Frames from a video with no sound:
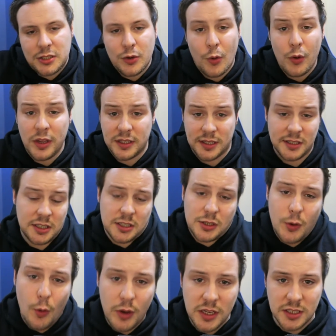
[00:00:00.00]
noise. It's just
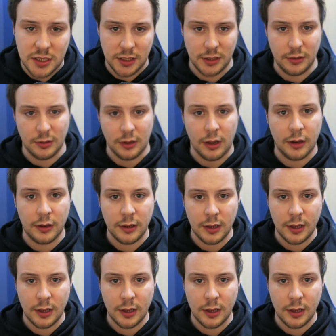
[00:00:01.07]
noise to you lot.